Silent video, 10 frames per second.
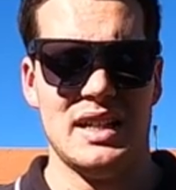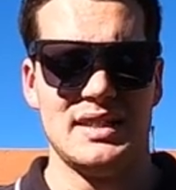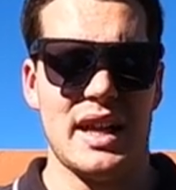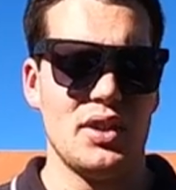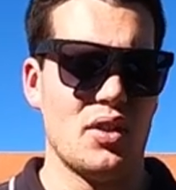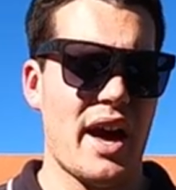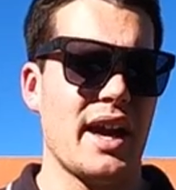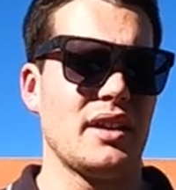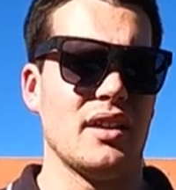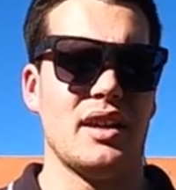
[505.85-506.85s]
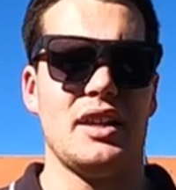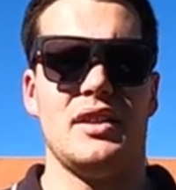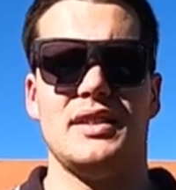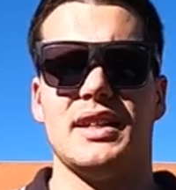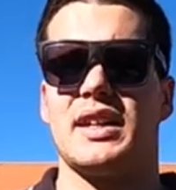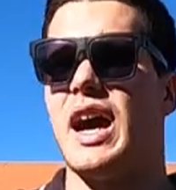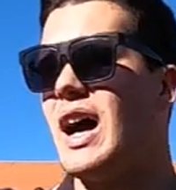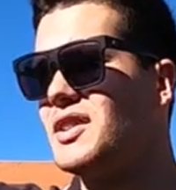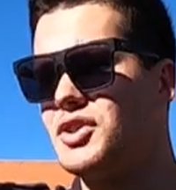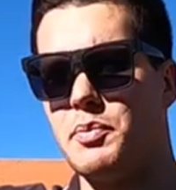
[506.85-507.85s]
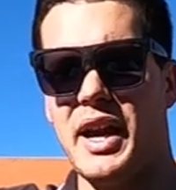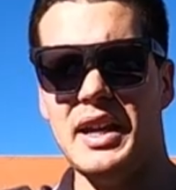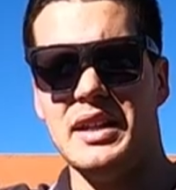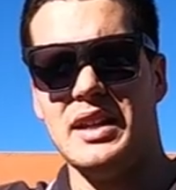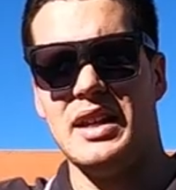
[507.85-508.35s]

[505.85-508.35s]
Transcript: say you're anchored and you need to cast your bait,